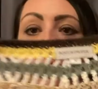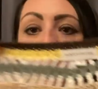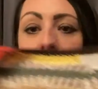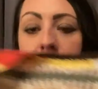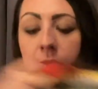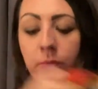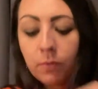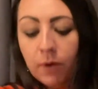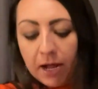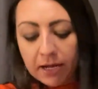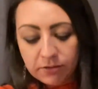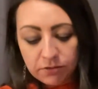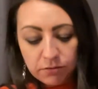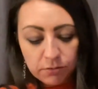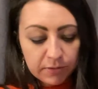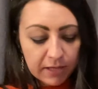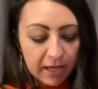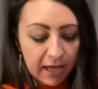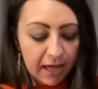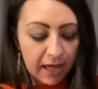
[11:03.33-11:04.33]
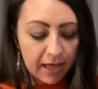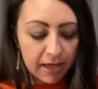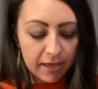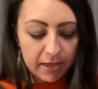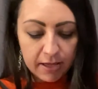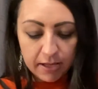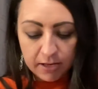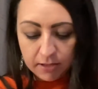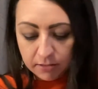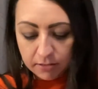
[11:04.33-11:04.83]
put Y2K
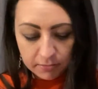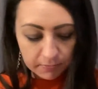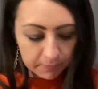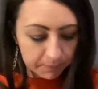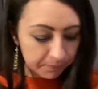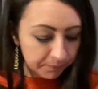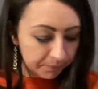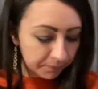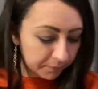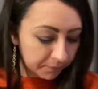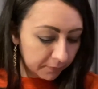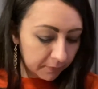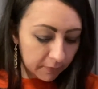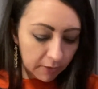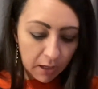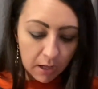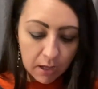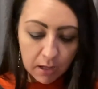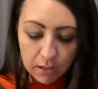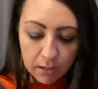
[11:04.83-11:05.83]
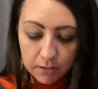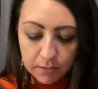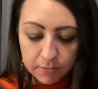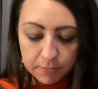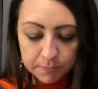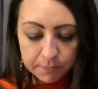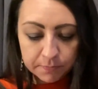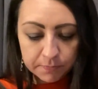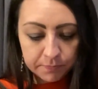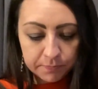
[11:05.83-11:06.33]
in.
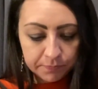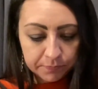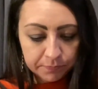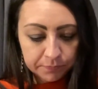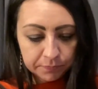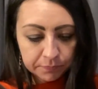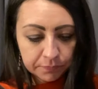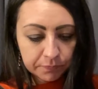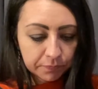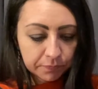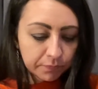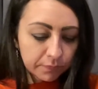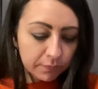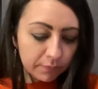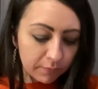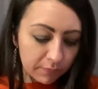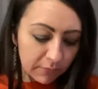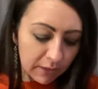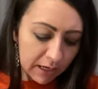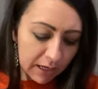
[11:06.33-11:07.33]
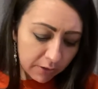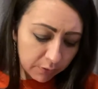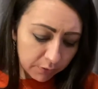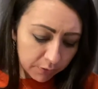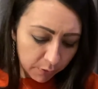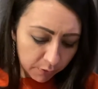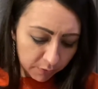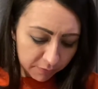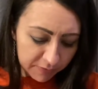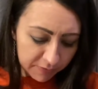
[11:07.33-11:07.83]
I don't
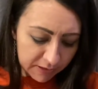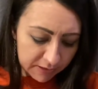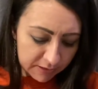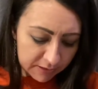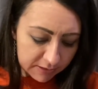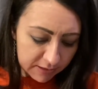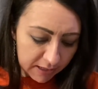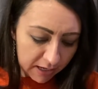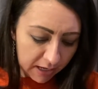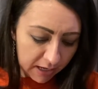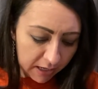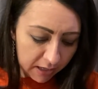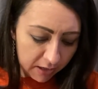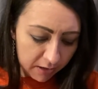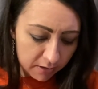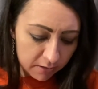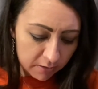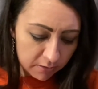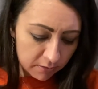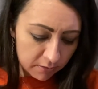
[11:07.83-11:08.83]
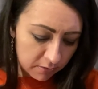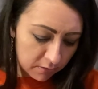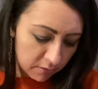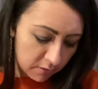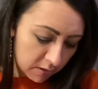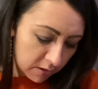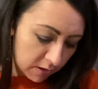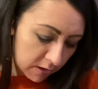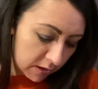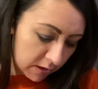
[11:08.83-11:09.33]
know if they say,
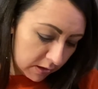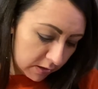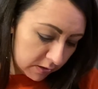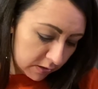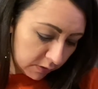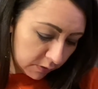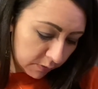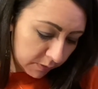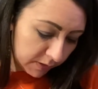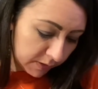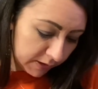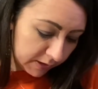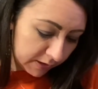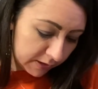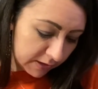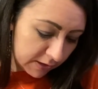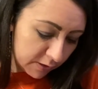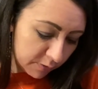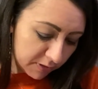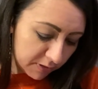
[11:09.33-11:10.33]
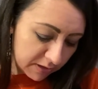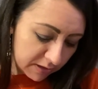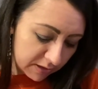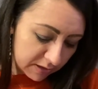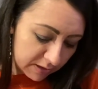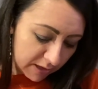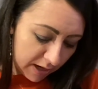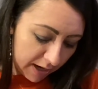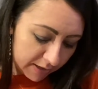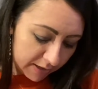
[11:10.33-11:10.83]
it's acrylic. This one does
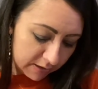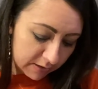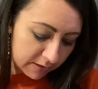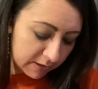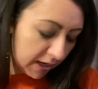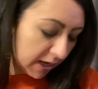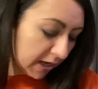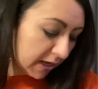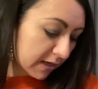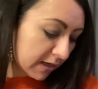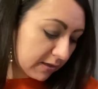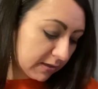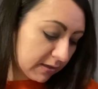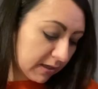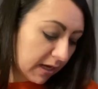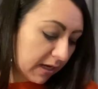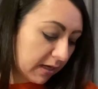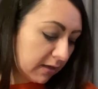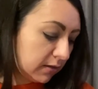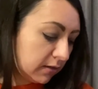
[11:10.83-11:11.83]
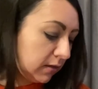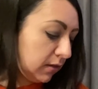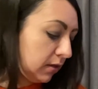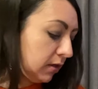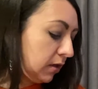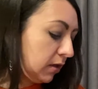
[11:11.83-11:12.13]
not say a date.